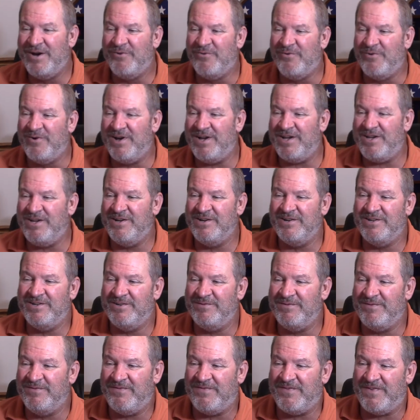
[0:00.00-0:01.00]
what
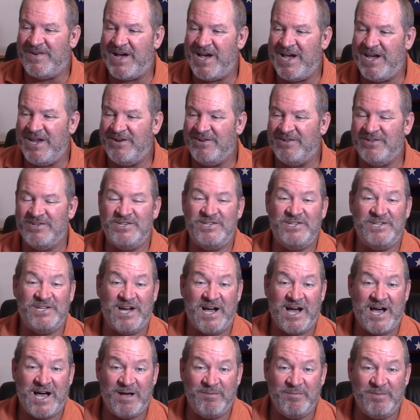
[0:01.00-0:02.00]
your final
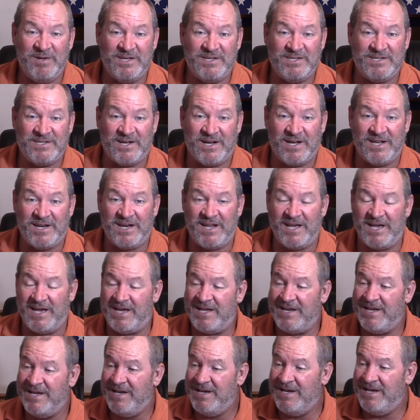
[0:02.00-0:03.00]
job is on
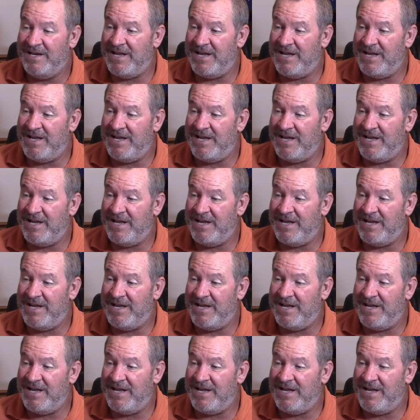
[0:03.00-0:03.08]
that.